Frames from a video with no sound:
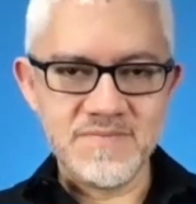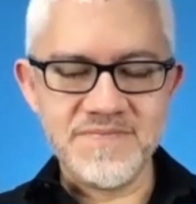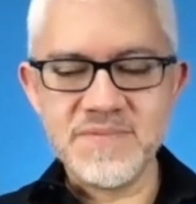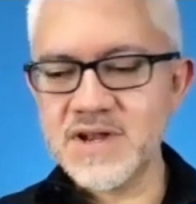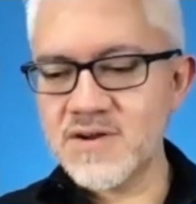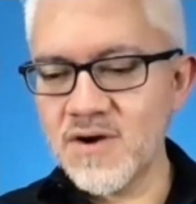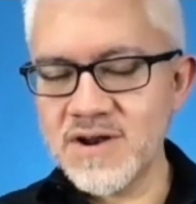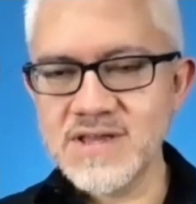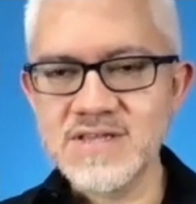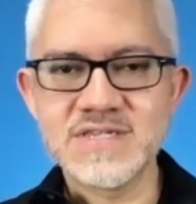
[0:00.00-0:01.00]
bigger
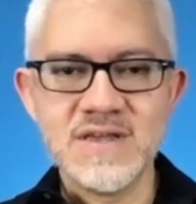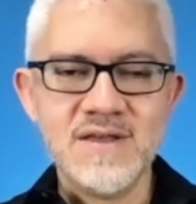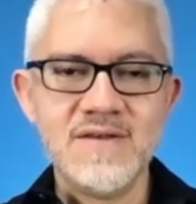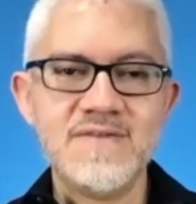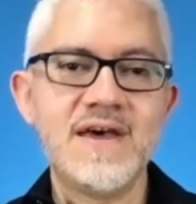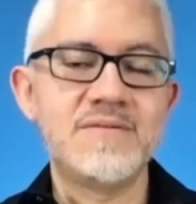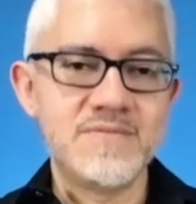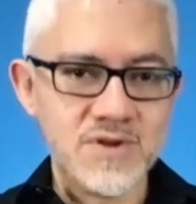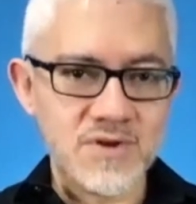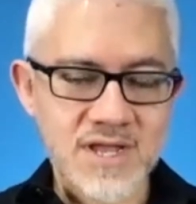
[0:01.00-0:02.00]
audience that,
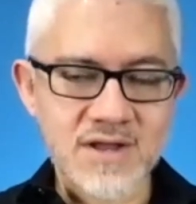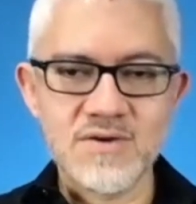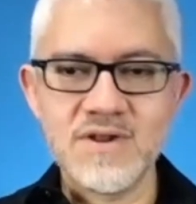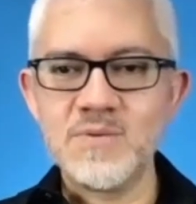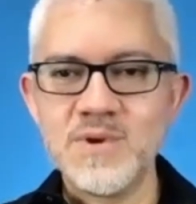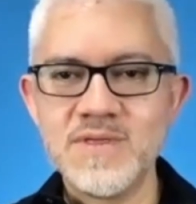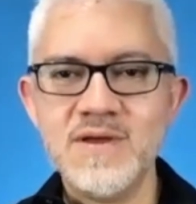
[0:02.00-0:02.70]
you know, can connect with?